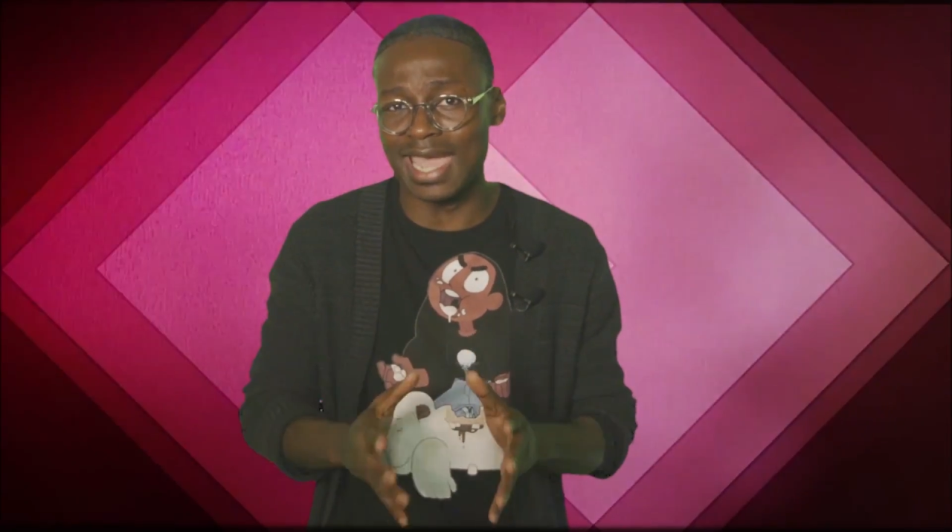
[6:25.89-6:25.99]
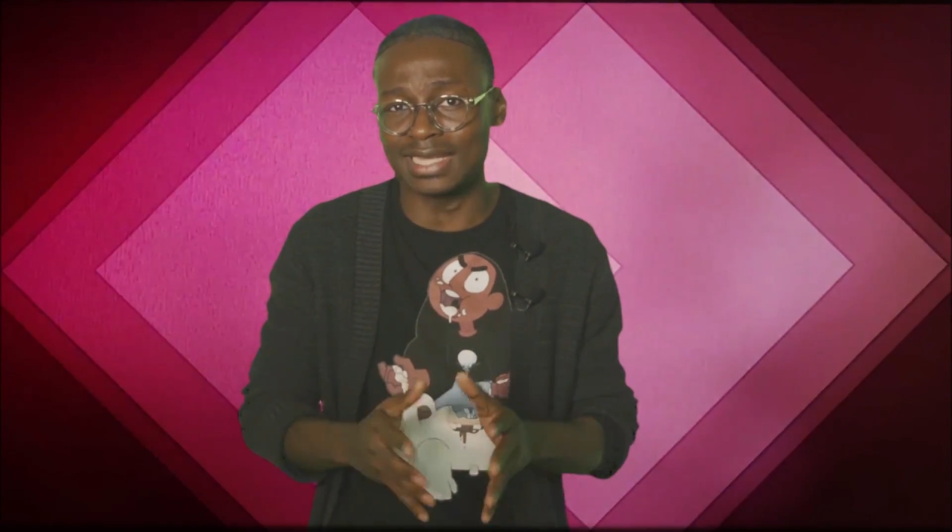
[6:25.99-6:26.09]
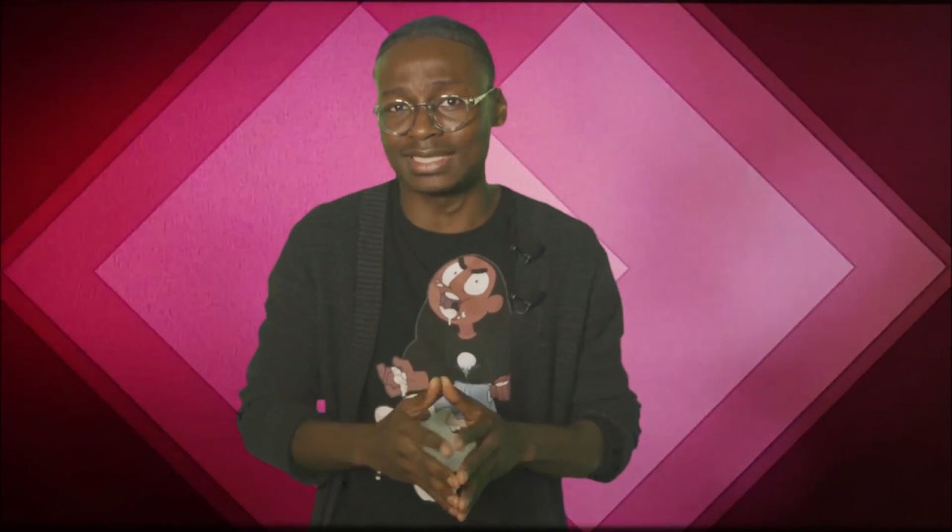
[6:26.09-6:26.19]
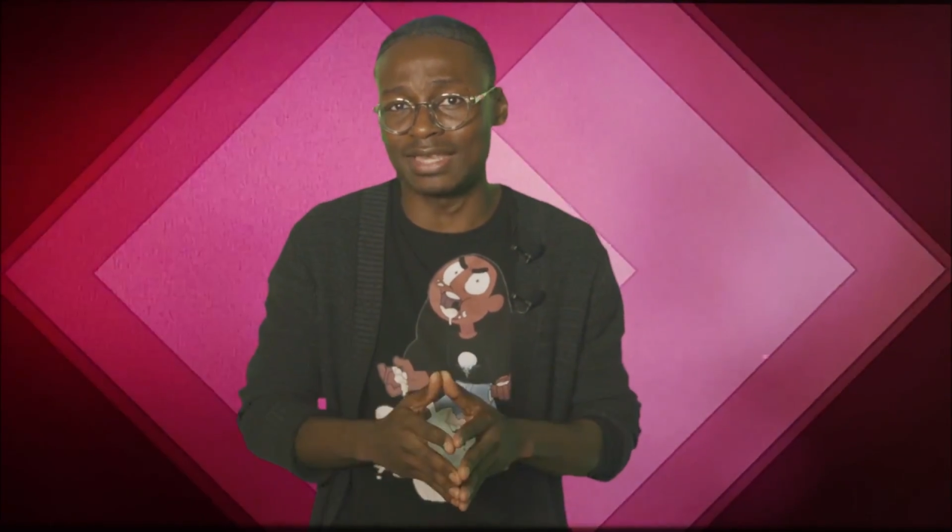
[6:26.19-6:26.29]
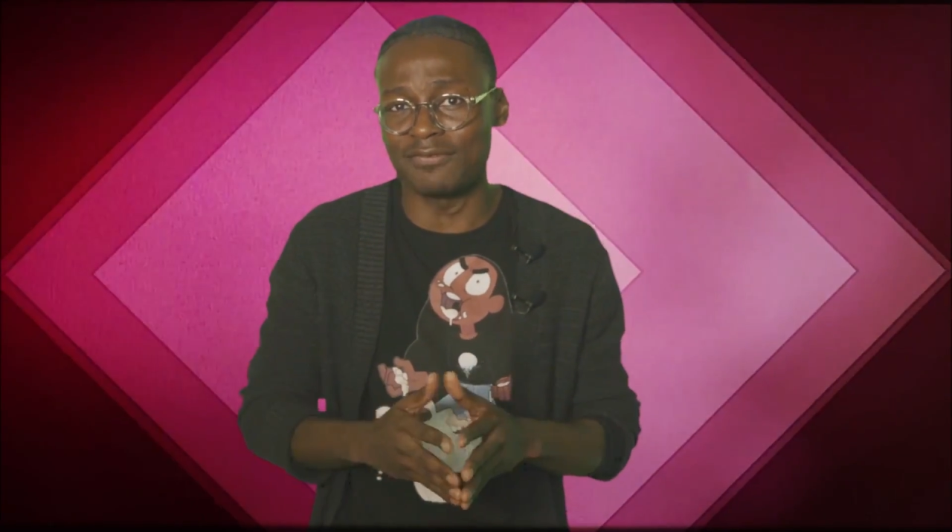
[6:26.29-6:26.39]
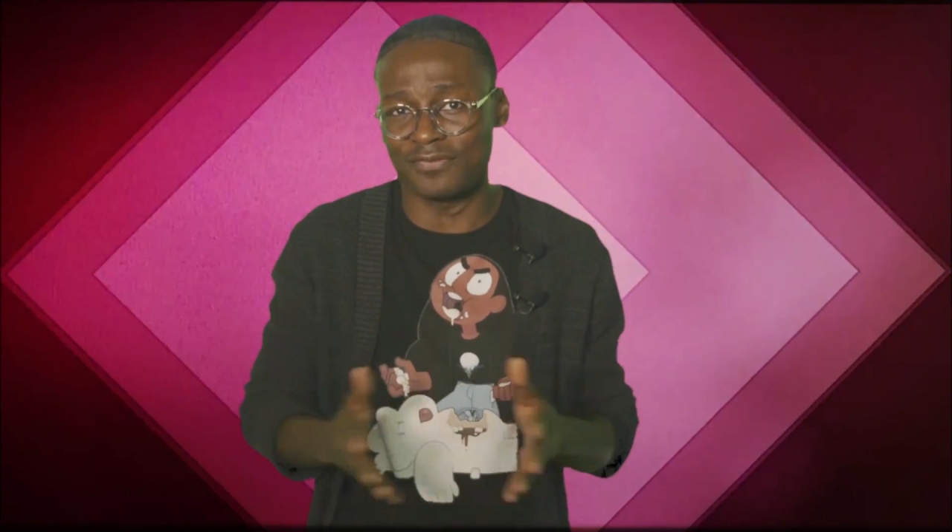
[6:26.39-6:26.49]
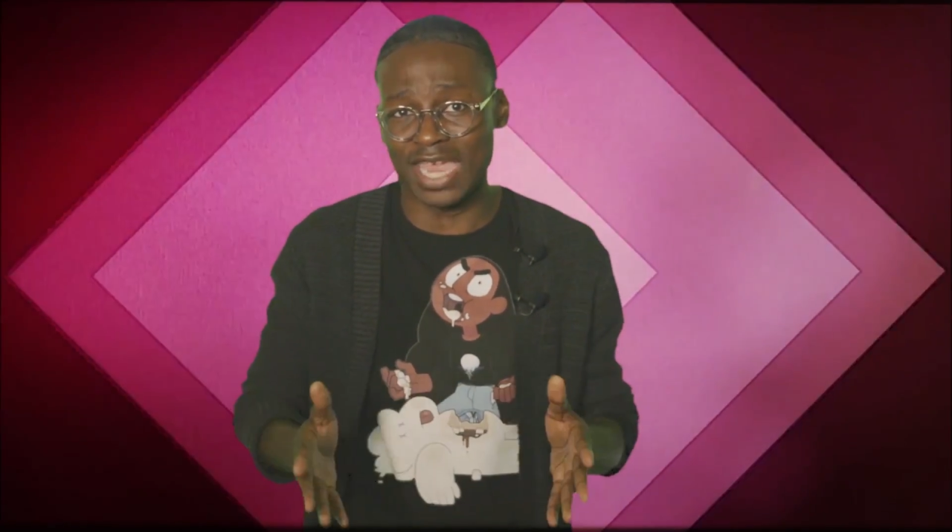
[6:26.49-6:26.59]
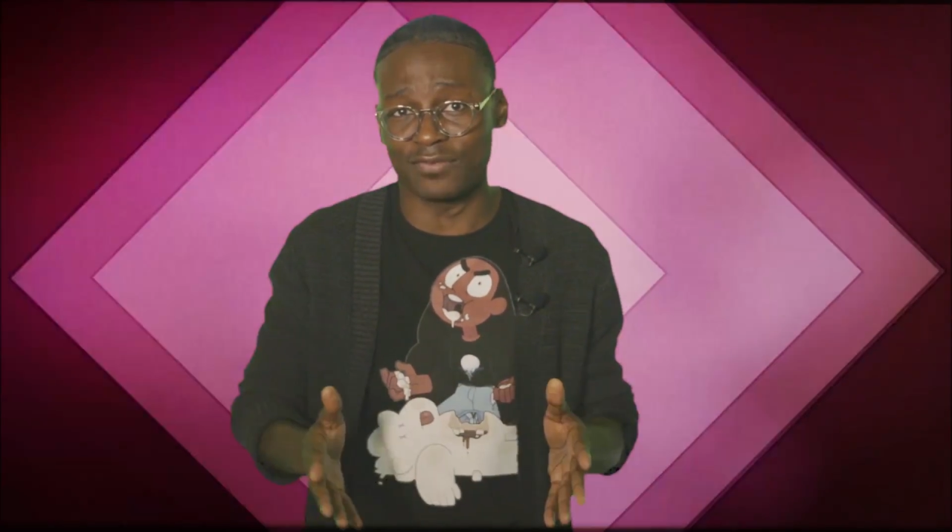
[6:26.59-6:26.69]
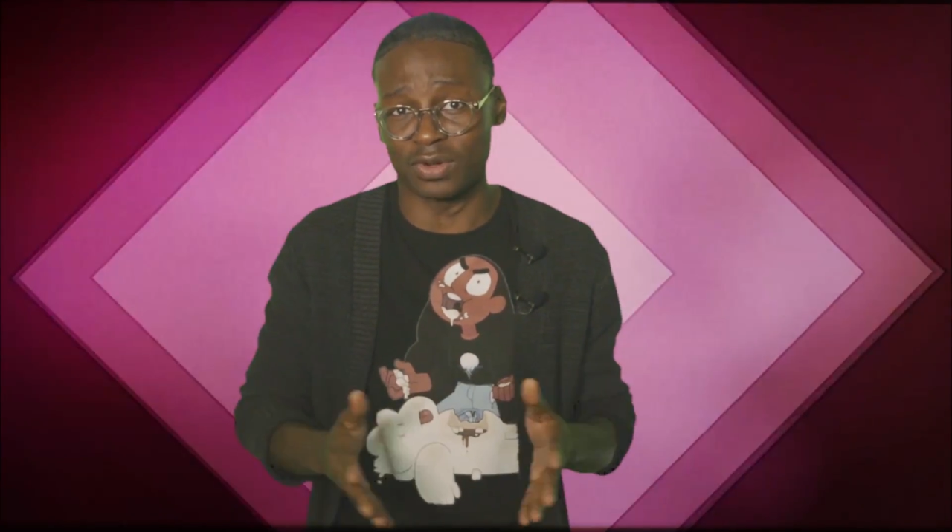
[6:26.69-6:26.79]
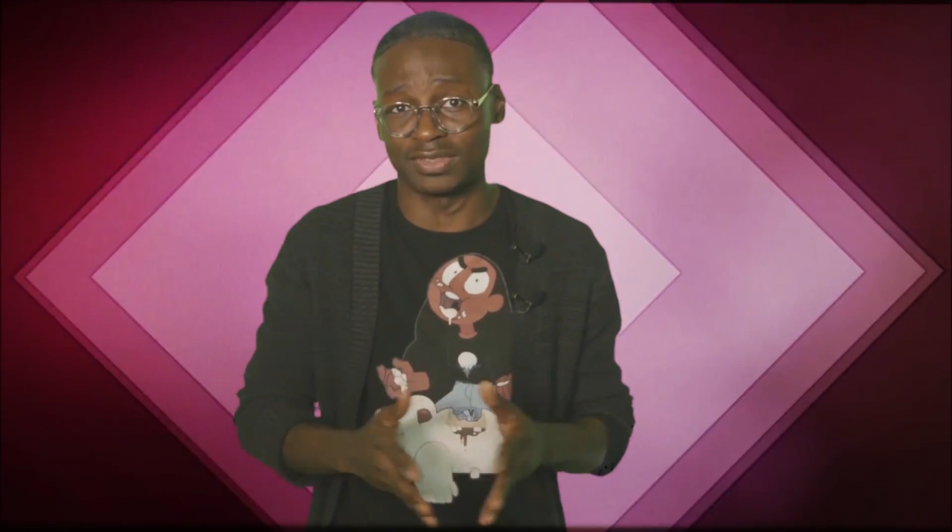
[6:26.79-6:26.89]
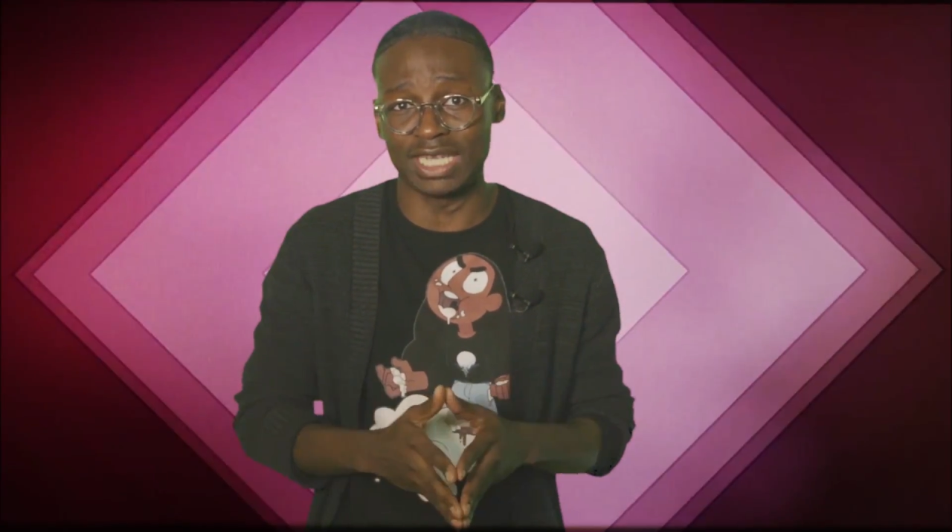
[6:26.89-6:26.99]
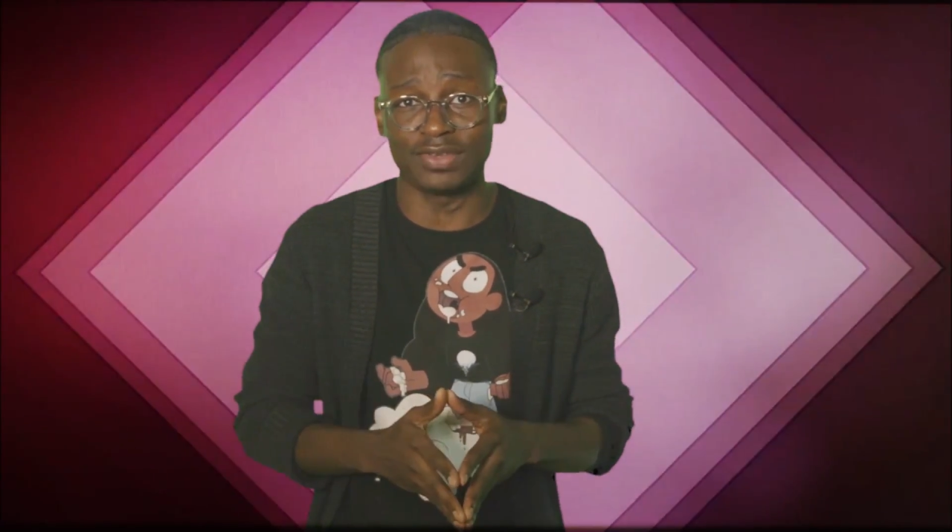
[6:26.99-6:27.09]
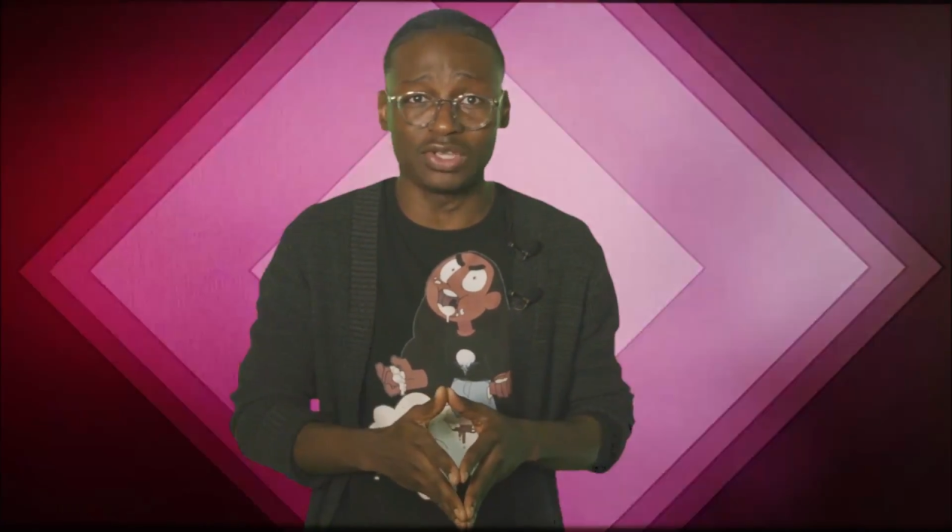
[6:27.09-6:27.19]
case in favor of Steven